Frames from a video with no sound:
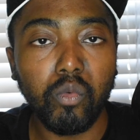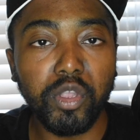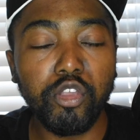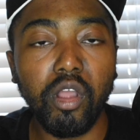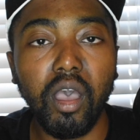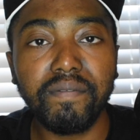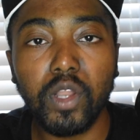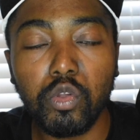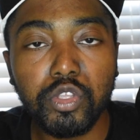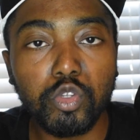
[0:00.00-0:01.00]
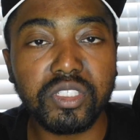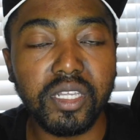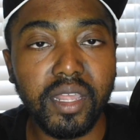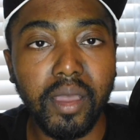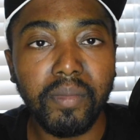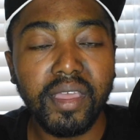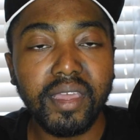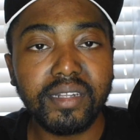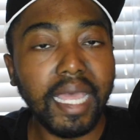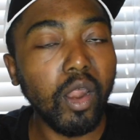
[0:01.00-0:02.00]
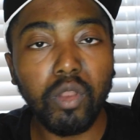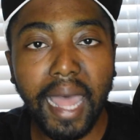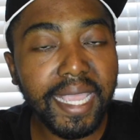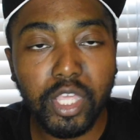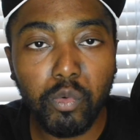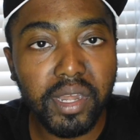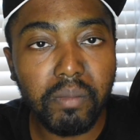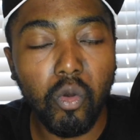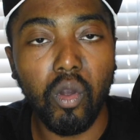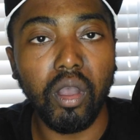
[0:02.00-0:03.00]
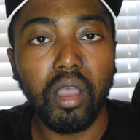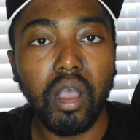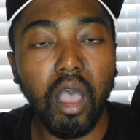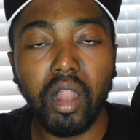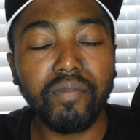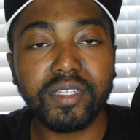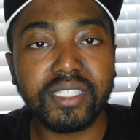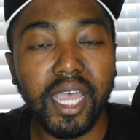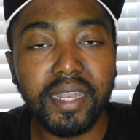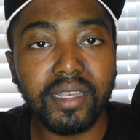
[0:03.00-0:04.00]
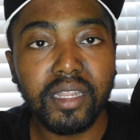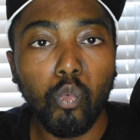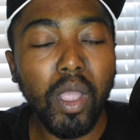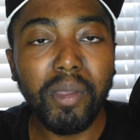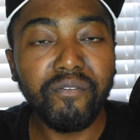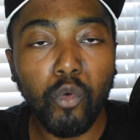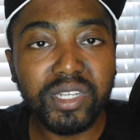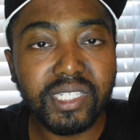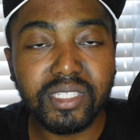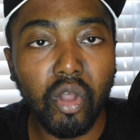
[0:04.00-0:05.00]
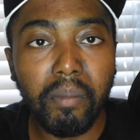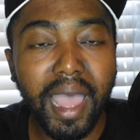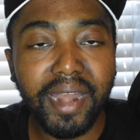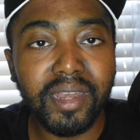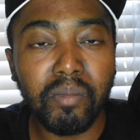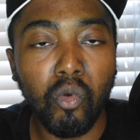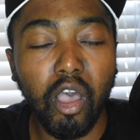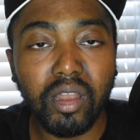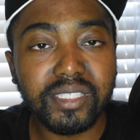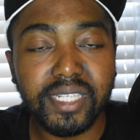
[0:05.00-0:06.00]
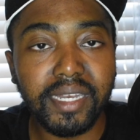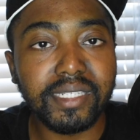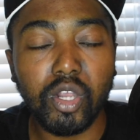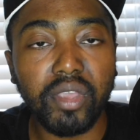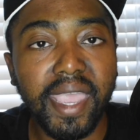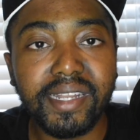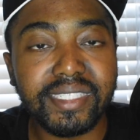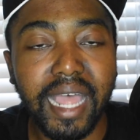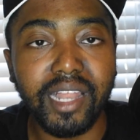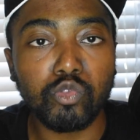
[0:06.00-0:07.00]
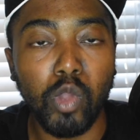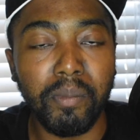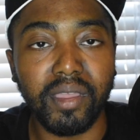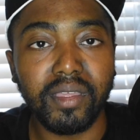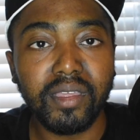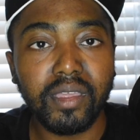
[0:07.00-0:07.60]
When you're of no use to them, they don't like you anymore. All of a sudden, women voices don't matter anymore. All of a sudden, it's okay to silence women.